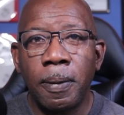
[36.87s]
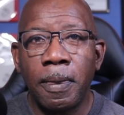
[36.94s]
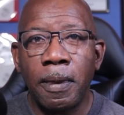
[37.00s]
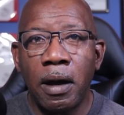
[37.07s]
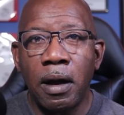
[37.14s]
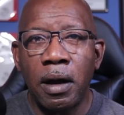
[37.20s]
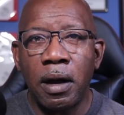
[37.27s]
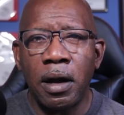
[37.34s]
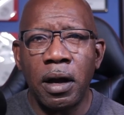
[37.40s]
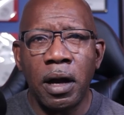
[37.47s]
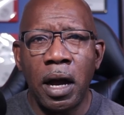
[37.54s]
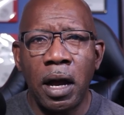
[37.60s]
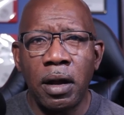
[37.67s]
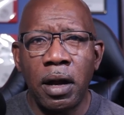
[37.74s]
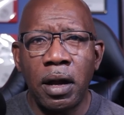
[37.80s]
Uh,
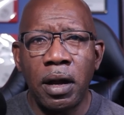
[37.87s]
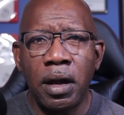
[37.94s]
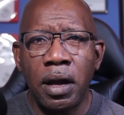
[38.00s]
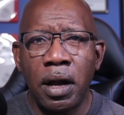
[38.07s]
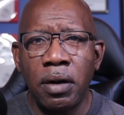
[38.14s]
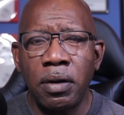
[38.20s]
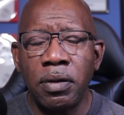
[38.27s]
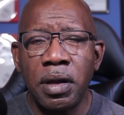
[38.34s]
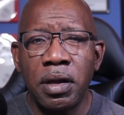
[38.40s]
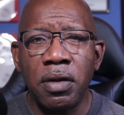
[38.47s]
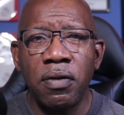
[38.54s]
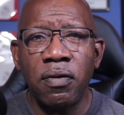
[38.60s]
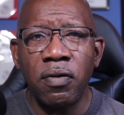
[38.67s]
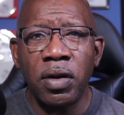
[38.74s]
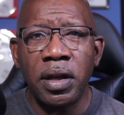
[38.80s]
I don't think
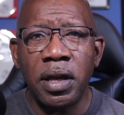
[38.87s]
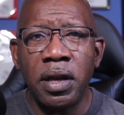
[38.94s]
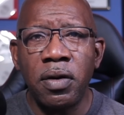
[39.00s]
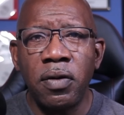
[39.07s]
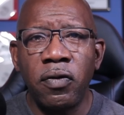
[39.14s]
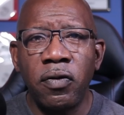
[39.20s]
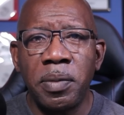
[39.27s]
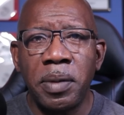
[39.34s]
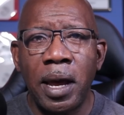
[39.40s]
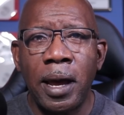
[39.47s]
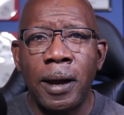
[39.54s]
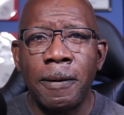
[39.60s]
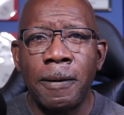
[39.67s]
you've really healed from that."